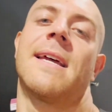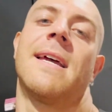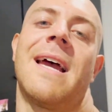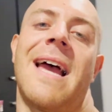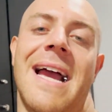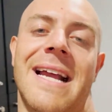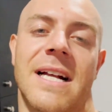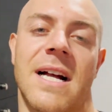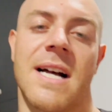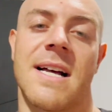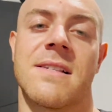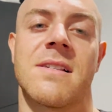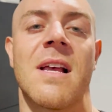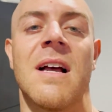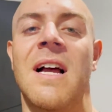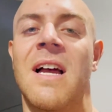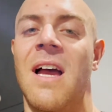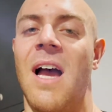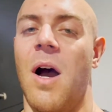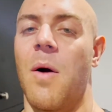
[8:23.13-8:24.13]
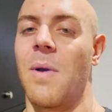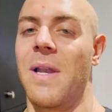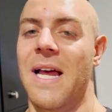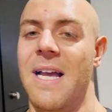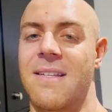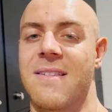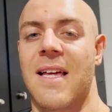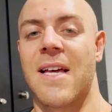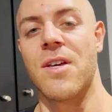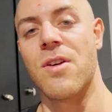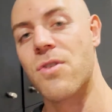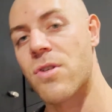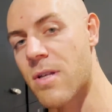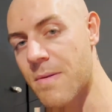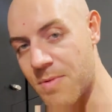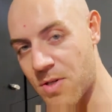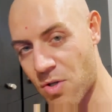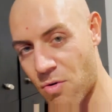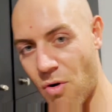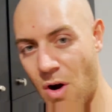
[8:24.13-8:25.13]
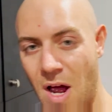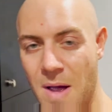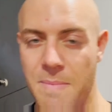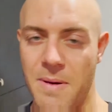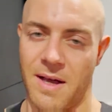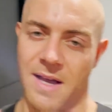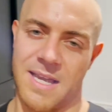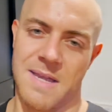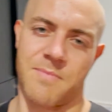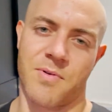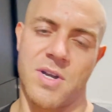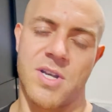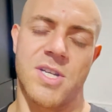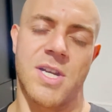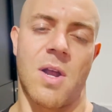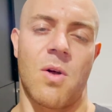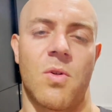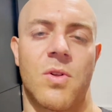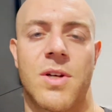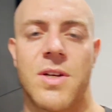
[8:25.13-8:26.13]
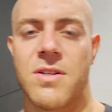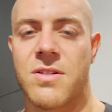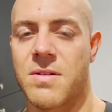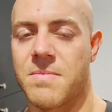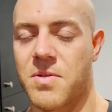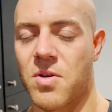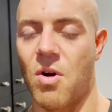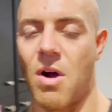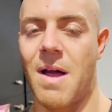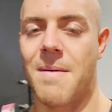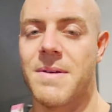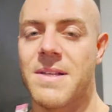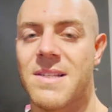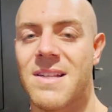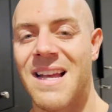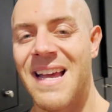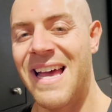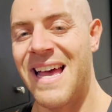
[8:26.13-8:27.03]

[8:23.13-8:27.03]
And guys, I will ask that you subscribe. I appreciate all the new subscribers.